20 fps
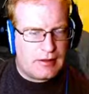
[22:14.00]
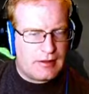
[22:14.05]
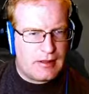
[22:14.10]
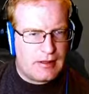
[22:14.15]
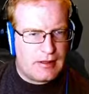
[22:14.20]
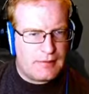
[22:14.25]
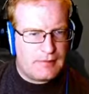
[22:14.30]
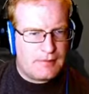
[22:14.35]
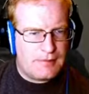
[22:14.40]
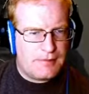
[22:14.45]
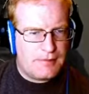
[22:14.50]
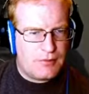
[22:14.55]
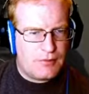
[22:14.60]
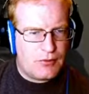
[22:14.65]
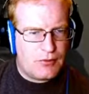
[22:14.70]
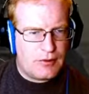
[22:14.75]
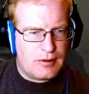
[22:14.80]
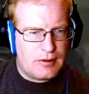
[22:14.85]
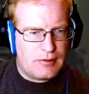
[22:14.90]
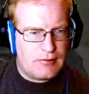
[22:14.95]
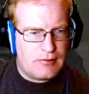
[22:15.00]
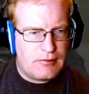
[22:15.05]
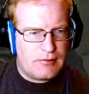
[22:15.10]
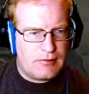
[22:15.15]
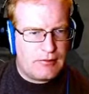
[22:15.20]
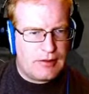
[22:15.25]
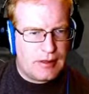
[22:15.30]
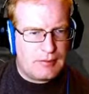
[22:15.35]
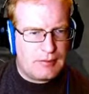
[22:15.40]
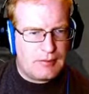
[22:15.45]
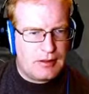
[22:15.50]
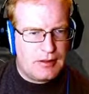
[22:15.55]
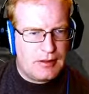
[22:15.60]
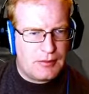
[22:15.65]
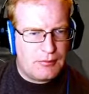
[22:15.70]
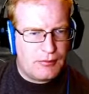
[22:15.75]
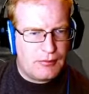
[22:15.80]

that so that it's snapped in